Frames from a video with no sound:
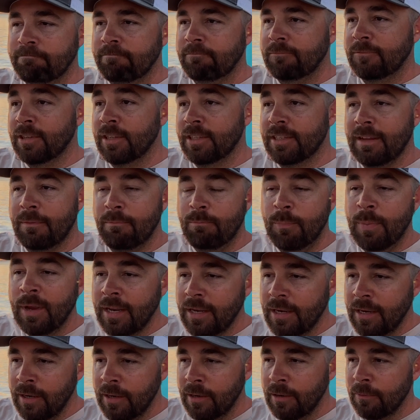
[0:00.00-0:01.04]
since I've been
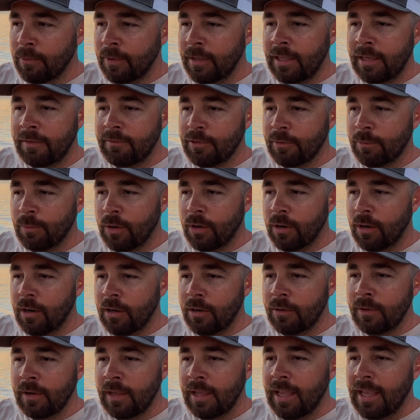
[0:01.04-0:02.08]
here. We leave tomorrow.